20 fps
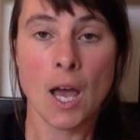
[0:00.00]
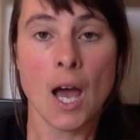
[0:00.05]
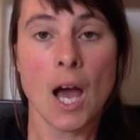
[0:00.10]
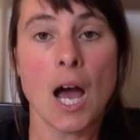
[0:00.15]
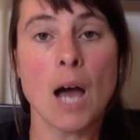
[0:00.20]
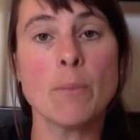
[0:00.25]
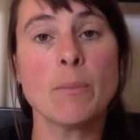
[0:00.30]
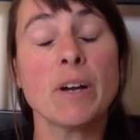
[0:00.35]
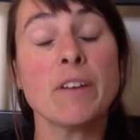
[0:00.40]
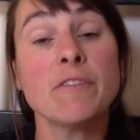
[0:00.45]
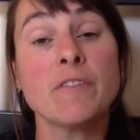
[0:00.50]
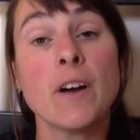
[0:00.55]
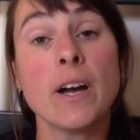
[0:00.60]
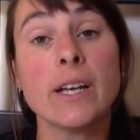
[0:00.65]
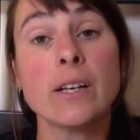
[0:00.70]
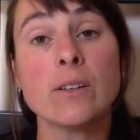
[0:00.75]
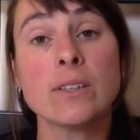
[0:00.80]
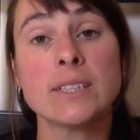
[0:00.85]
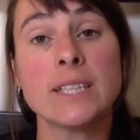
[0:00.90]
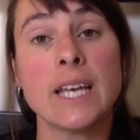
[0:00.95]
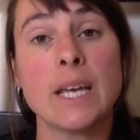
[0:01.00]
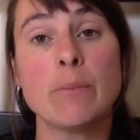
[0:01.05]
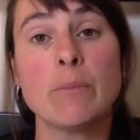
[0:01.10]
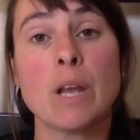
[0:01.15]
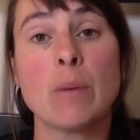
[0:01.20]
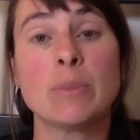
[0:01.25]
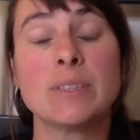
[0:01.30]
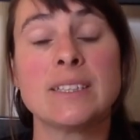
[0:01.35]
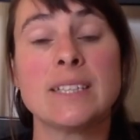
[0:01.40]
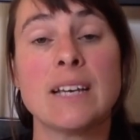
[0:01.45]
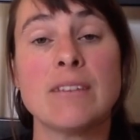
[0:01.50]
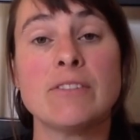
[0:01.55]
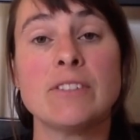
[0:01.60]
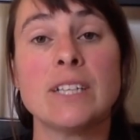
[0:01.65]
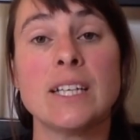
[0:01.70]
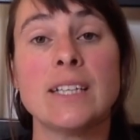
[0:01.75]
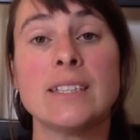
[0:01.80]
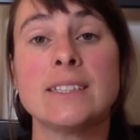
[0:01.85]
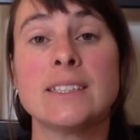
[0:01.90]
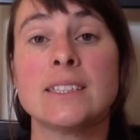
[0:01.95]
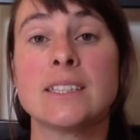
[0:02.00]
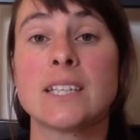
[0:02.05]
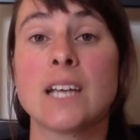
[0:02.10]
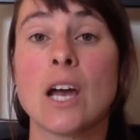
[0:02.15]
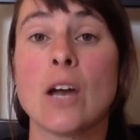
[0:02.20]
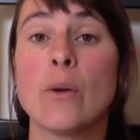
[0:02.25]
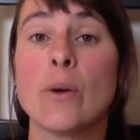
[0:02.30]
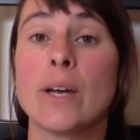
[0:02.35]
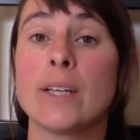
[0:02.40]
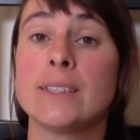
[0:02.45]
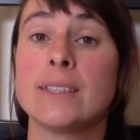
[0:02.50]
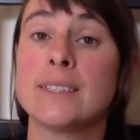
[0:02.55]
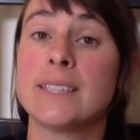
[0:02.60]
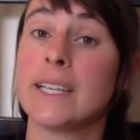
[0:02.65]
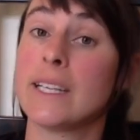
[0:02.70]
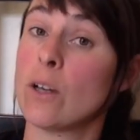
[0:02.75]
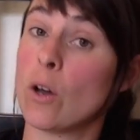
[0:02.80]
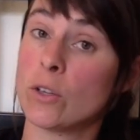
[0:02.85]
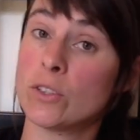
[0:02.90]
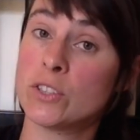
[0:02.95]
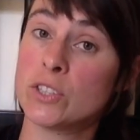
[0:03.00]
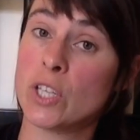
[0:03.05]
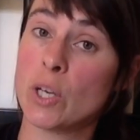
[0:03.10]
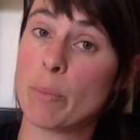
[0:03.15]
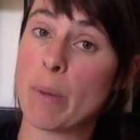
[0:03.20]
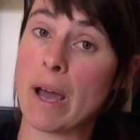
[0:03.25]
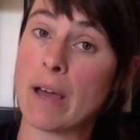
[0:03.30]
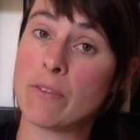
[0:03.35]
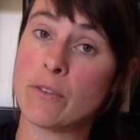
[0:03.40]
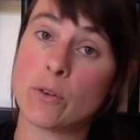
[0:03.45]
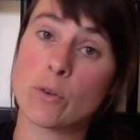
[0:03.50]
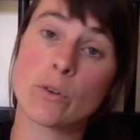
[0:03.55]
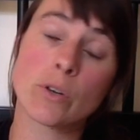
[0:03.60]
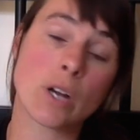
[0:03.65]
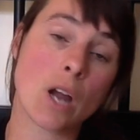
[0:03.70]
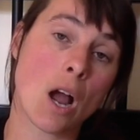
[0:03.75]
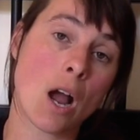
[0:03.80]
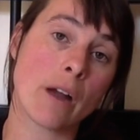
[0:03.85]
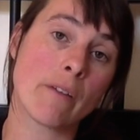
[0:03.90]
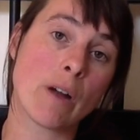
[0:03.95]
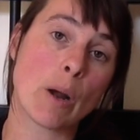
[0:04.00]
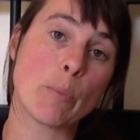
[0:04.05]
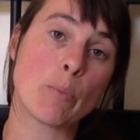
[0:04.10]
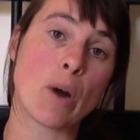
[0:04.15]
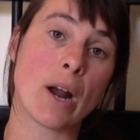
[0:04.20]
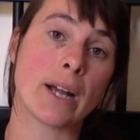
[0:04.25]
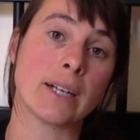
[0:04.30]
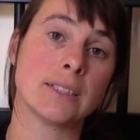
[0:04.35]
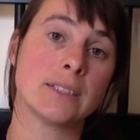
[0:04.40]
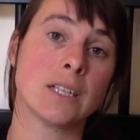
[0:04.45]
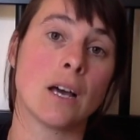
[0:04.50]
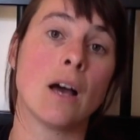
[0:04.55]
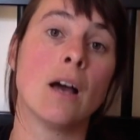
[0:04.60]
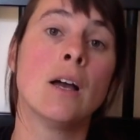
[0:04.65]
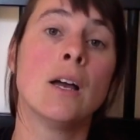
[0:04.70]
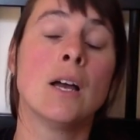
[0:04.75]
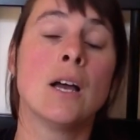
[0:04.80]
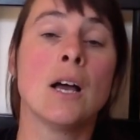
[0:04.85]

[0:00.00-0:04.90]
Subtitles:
My final tip, number 7, is to go and see an osteopath or a chiropractor.